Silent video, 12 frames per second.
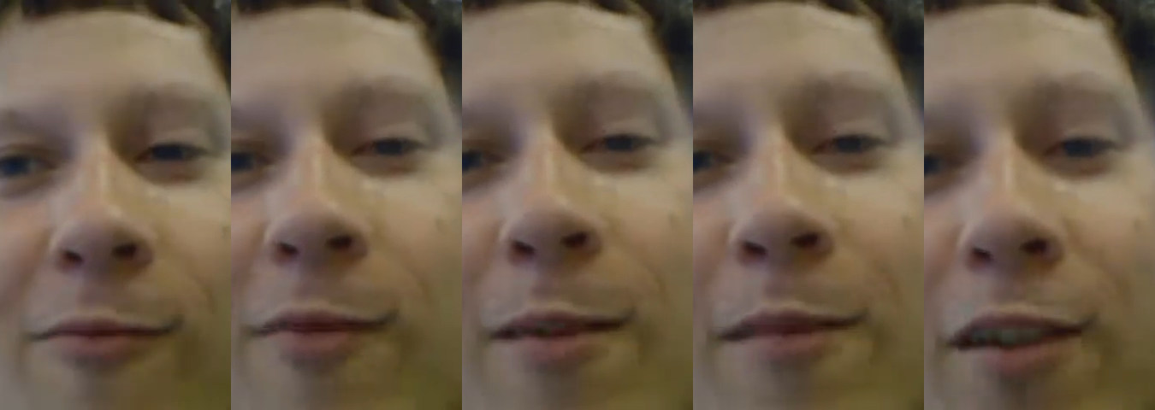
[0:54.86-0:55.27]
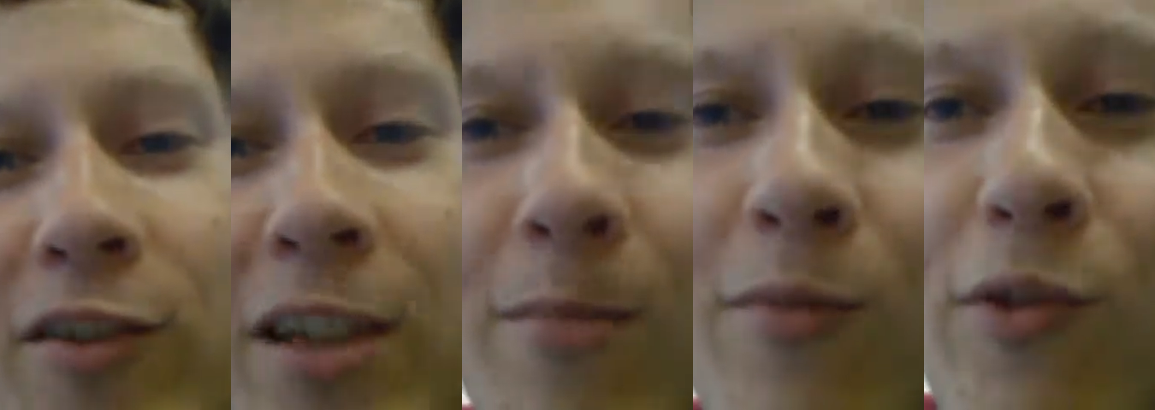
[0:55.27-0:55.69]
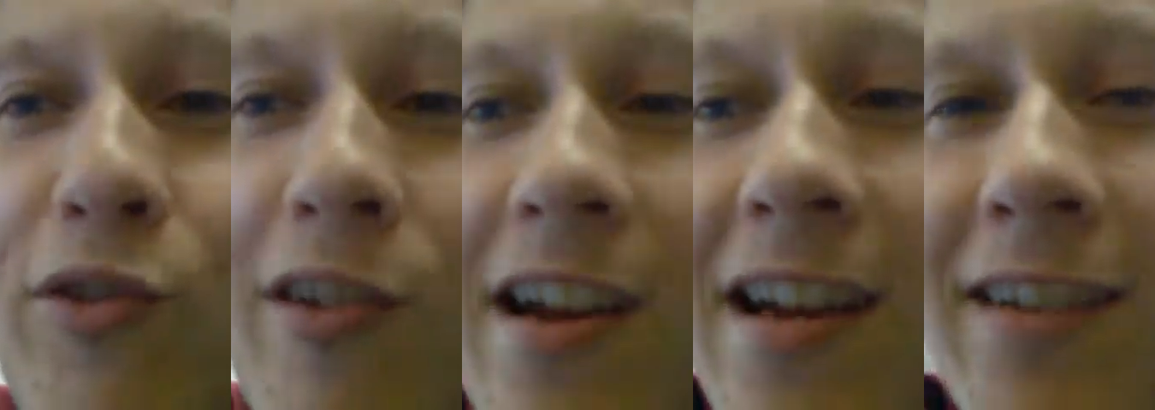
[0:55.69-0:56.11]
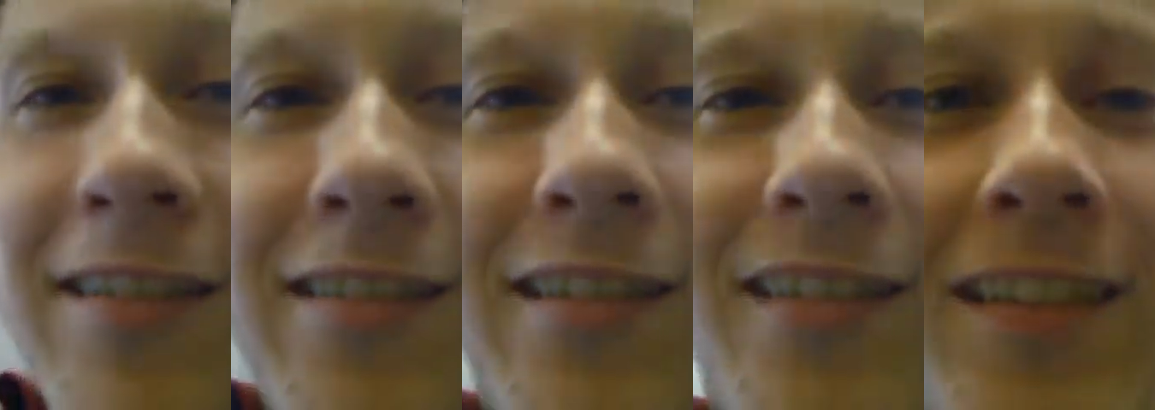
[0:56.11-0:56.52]
when we are tumble drying
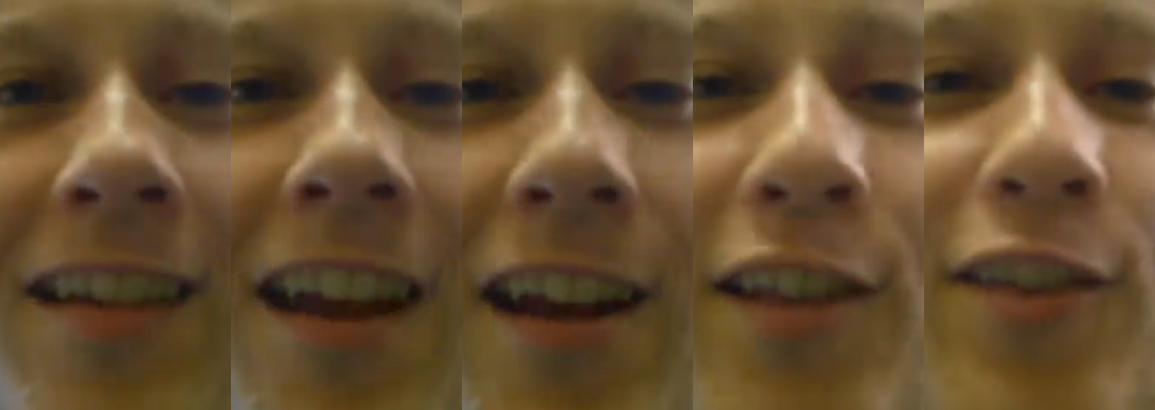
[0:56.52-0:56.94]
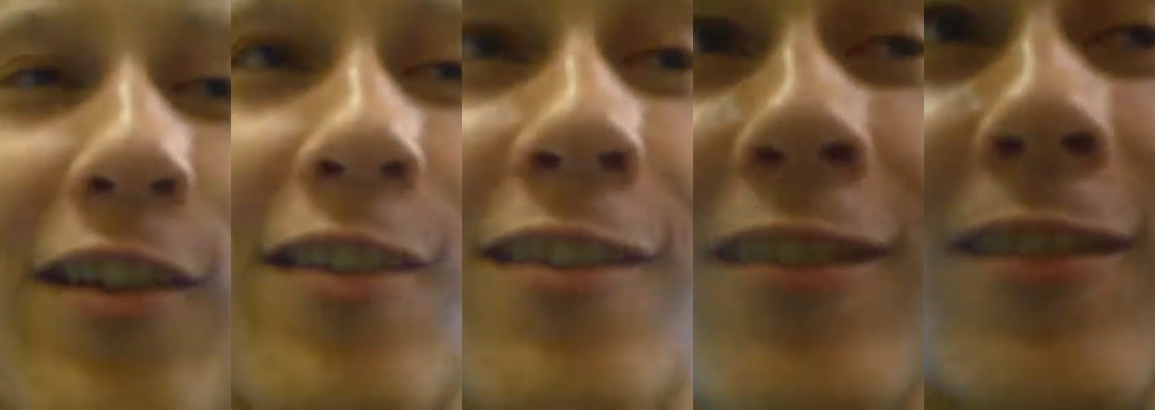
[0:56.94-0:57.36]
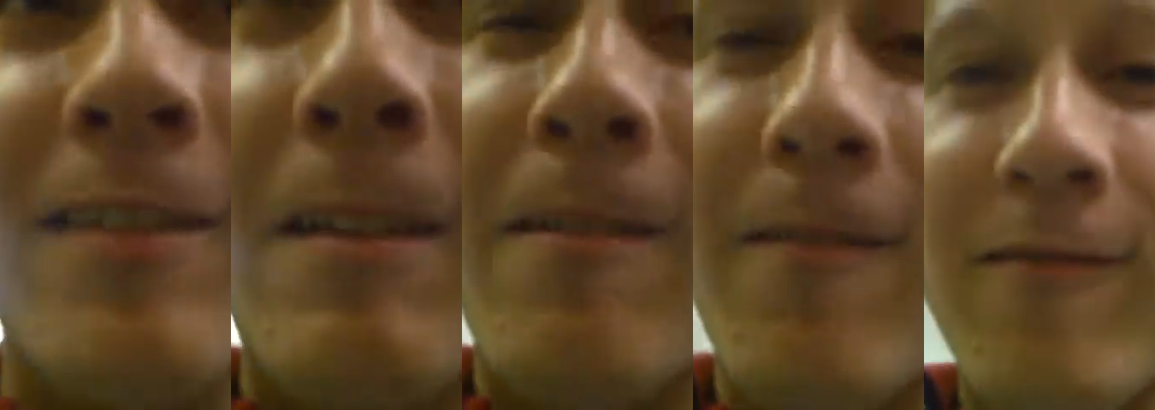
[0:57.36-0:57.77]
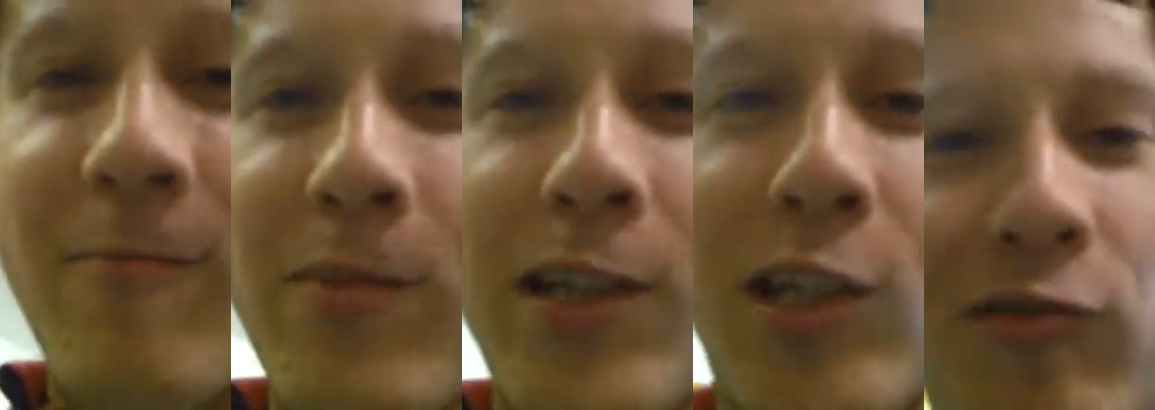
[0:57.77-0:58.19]
anything,
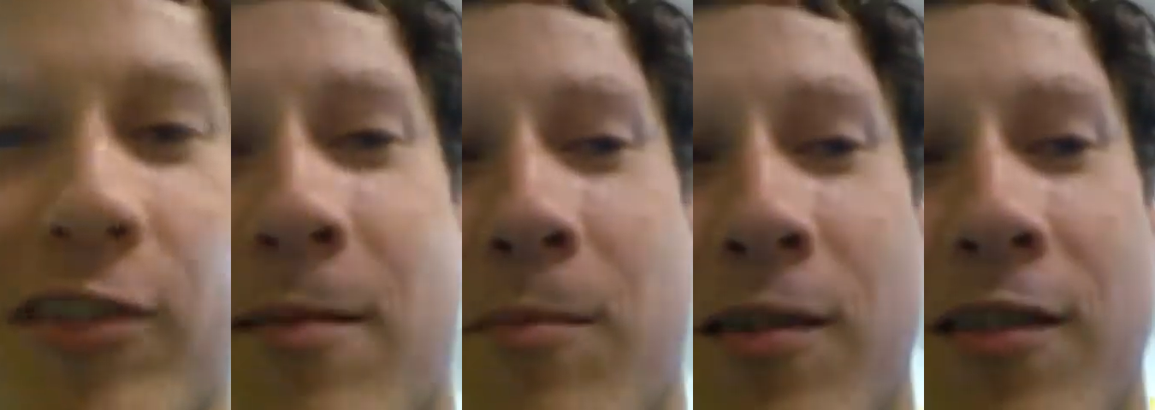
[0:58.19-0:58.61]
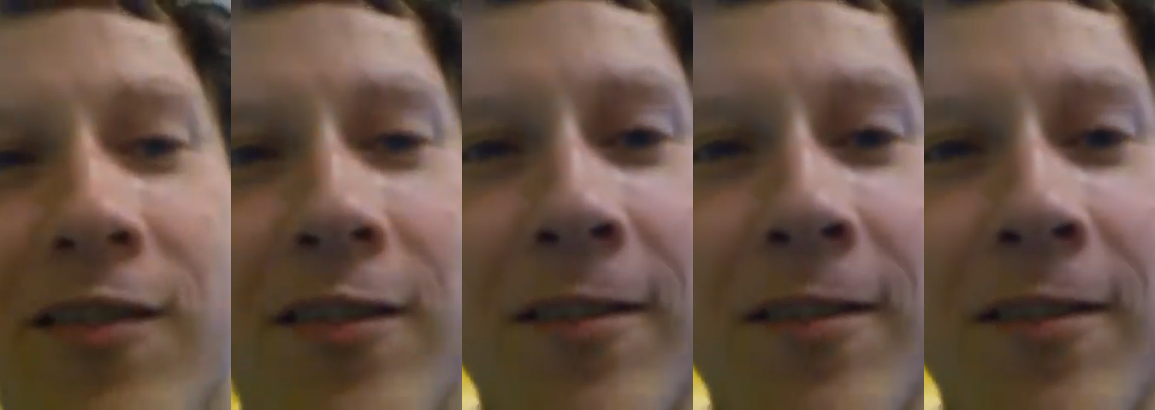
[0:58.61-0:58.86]
please remember